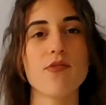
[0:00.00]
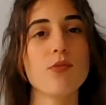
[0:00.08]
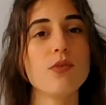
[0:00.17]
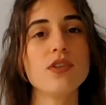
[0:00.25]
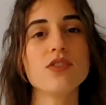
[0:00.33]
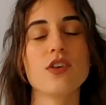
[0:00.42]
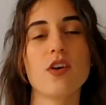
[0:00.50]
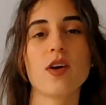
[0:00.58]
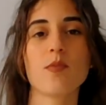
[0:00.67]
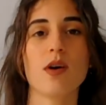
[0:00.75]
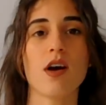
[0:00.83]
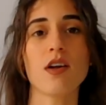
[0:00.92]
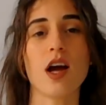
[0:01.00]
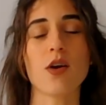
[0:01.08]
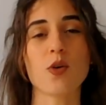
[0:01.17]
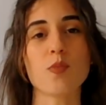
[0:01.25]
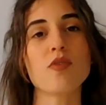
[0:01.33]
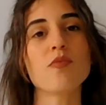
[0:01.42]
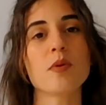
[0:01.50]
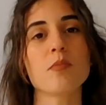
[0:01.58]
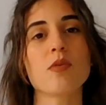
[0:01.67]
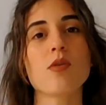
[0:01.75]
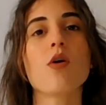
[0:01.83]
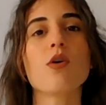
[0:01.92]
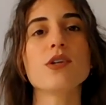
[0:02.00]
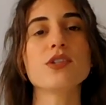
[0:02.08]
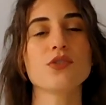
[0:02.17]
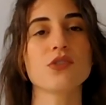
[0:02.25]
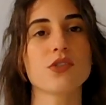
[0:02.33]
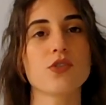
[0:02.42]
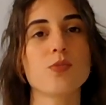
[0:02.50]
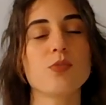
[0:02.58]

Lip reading: If we want to talk about a group of people or to a